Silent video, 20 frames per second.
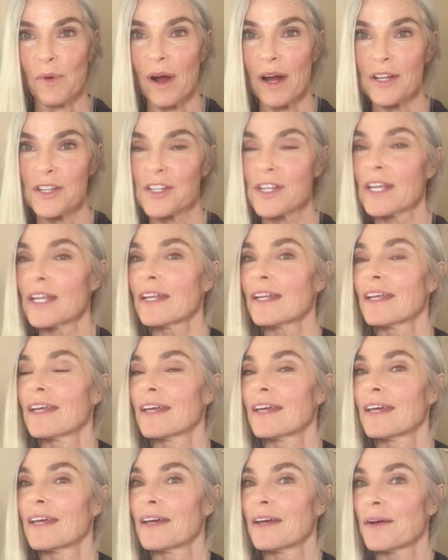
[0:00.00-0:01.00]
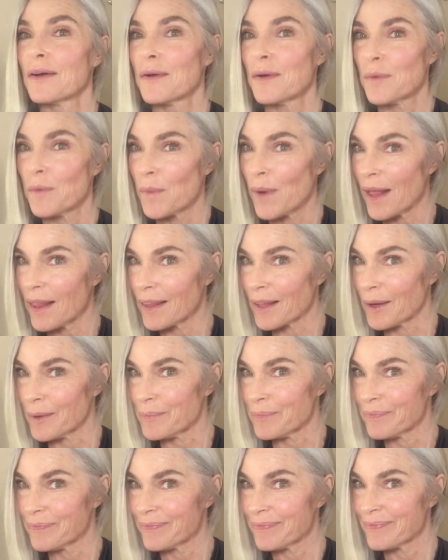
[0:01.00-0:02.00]
watching, welcome.
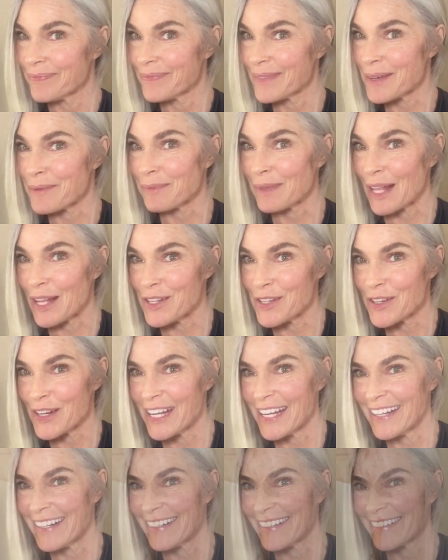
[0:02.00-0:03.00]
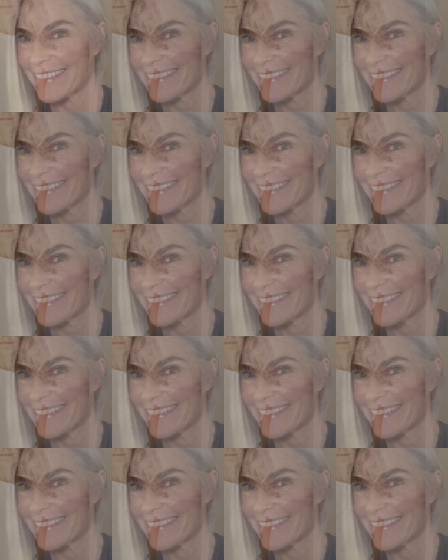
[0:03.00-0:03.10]
Glad you're here.